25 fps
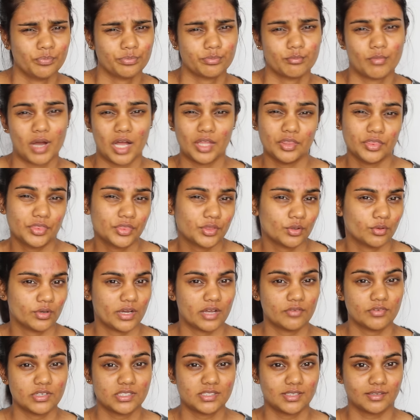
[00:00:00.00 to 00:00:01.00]
month
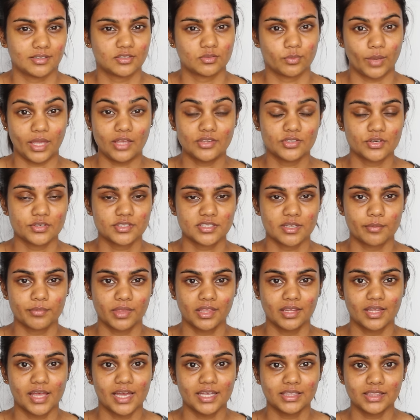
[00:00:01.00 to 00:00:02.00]
or every 6 weeks or
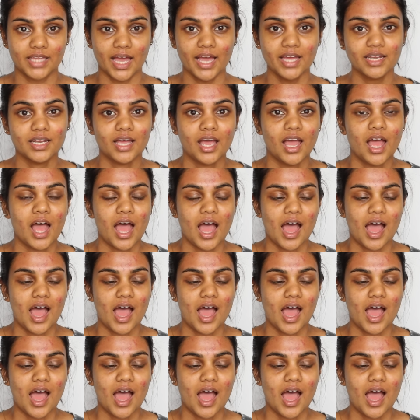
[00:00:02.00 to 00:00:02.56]
something like that.